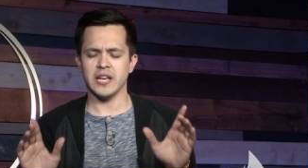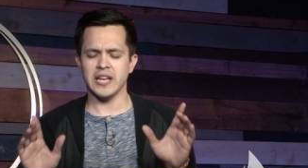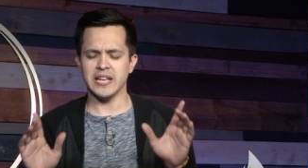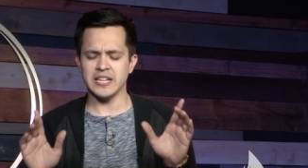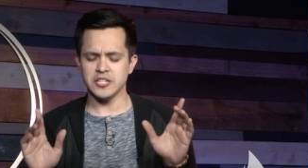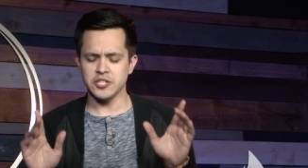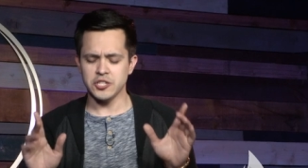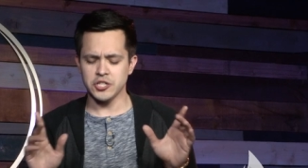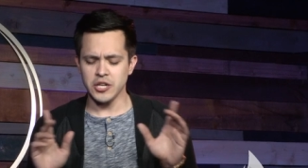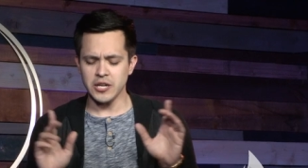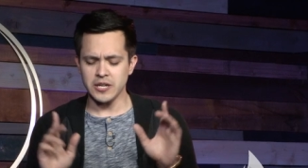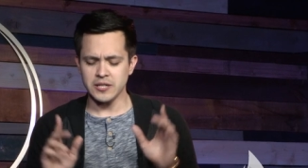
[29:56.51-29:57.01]

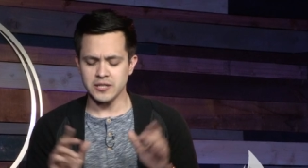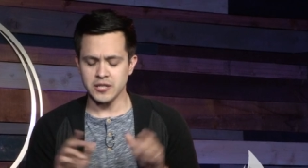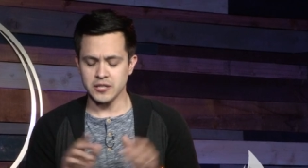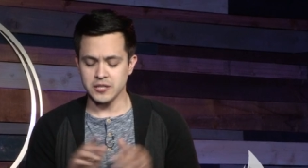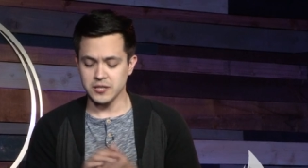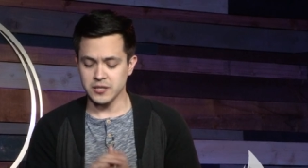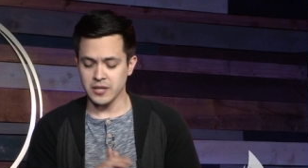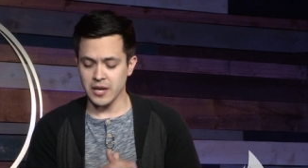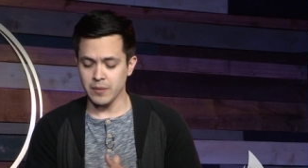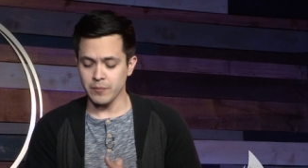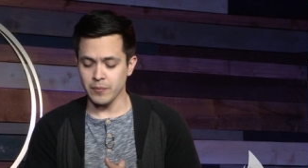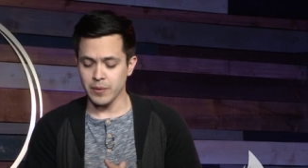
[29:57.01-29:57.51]
In
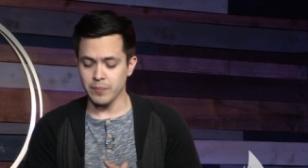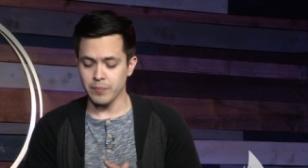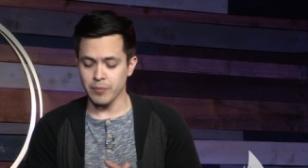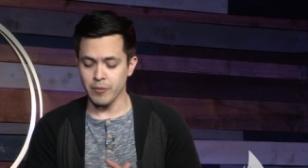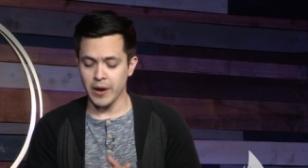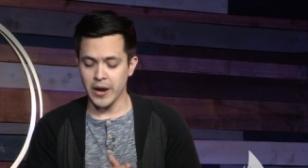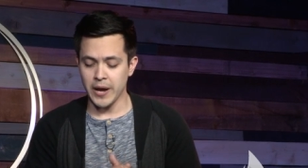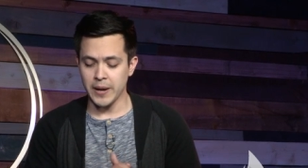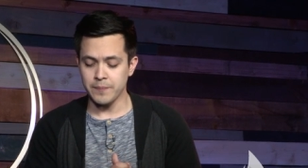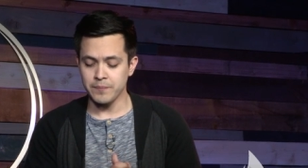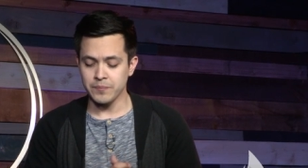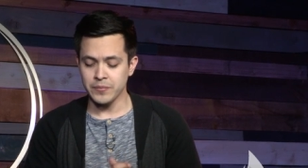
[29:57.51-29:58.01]
Jesus' name we
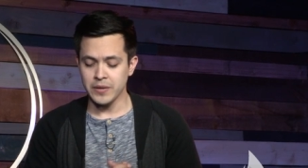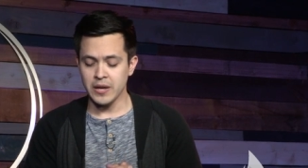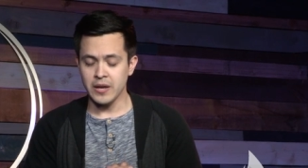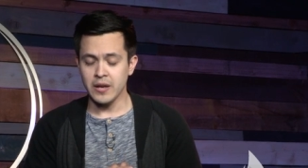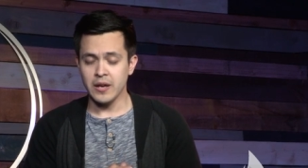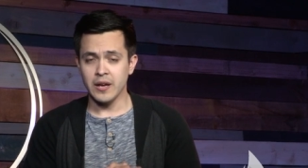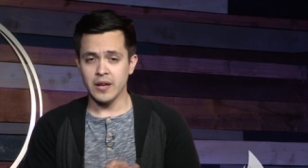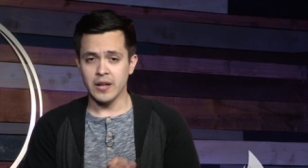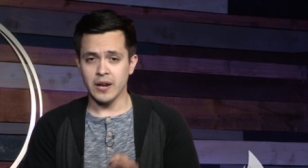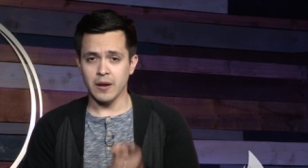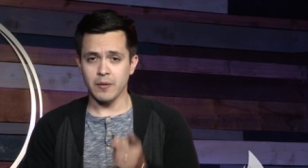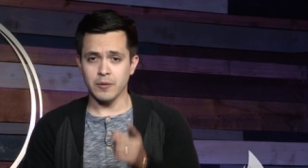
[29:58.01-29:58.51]
pray. And
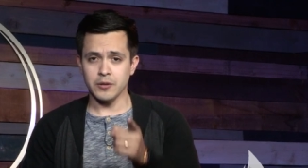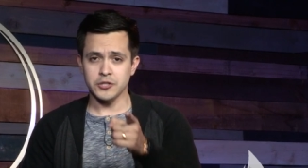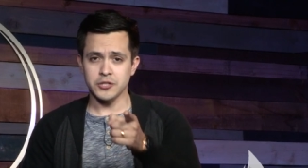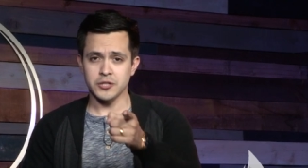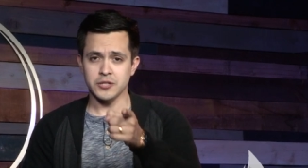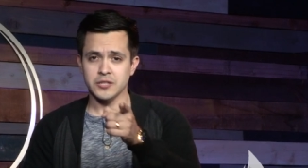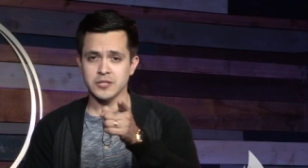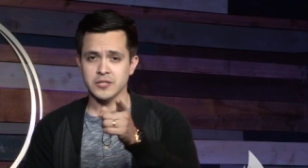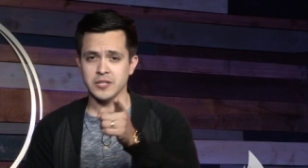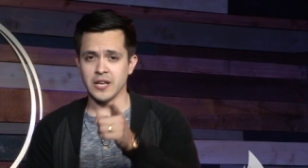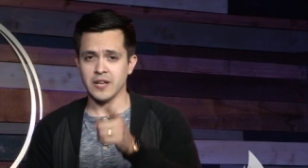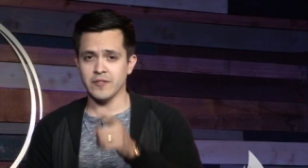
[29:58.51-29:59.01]
I want you
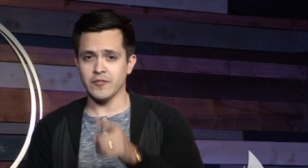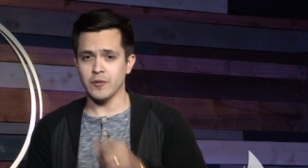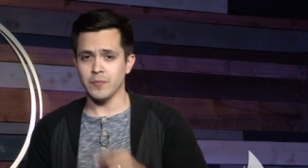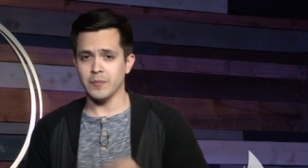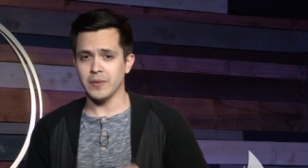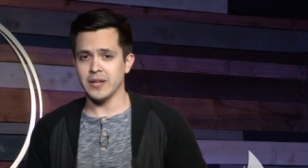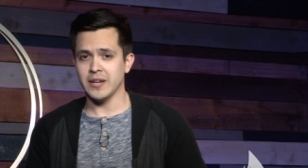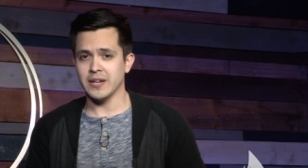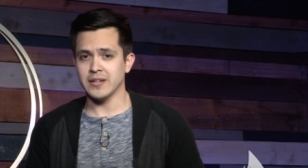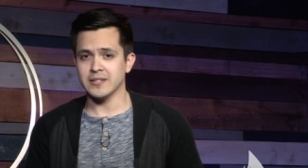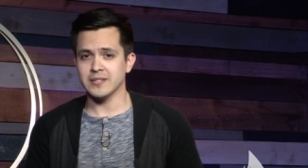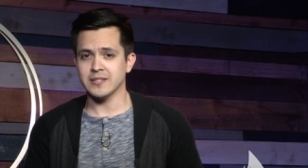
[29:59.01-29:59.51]
to say, if you
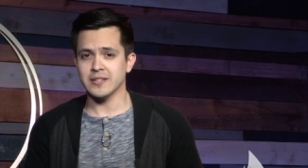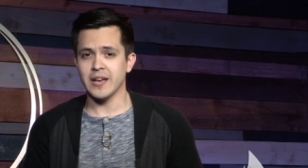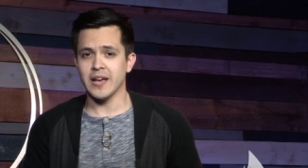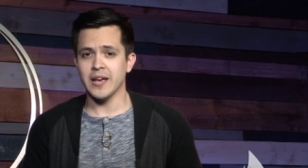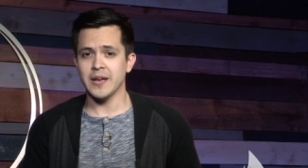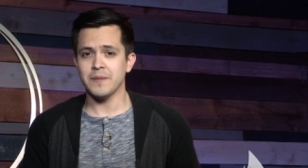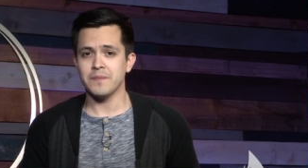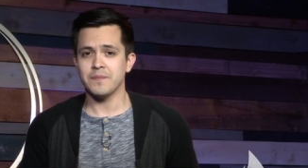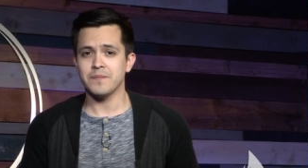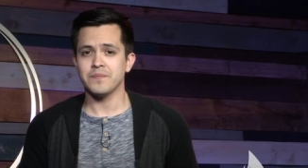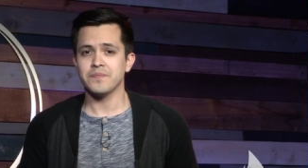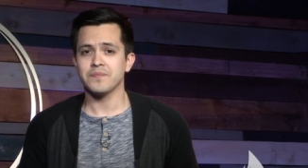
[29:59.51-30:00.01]
mean it, say,
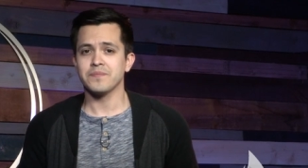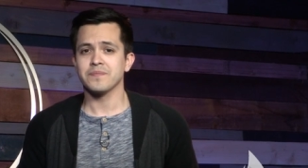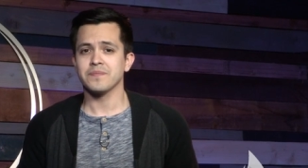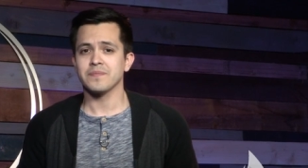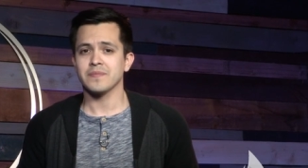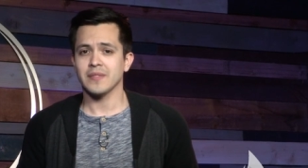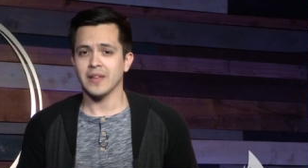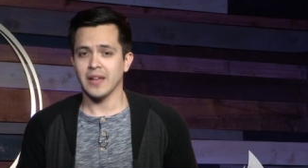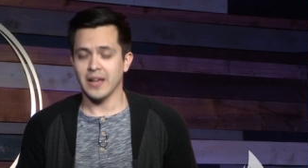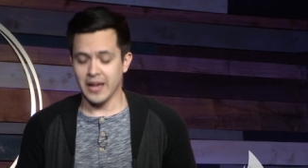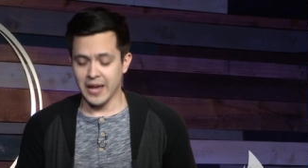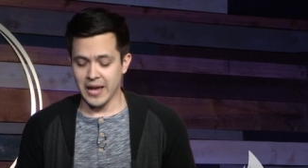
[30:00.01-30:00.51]

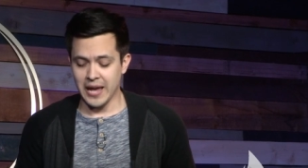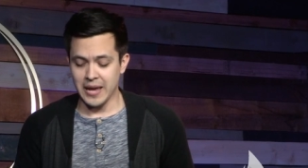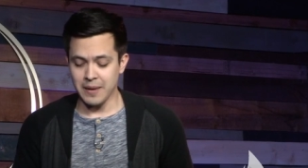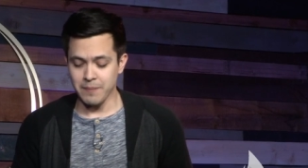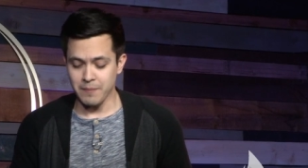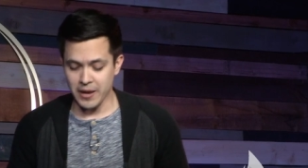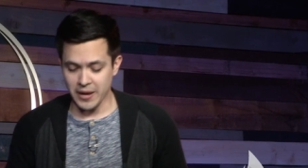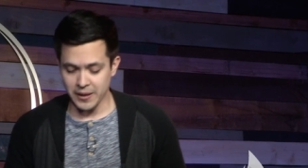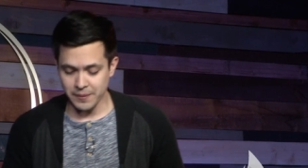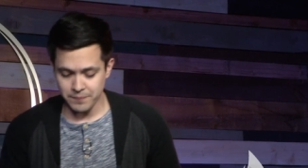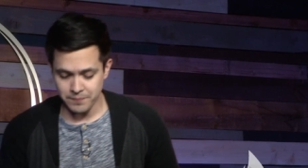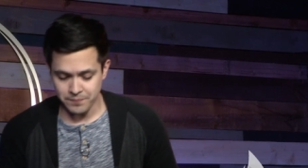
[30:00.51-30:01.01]

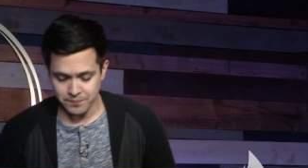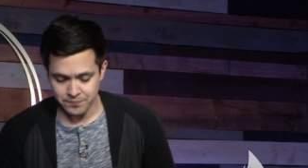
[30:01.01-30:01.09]
Amen.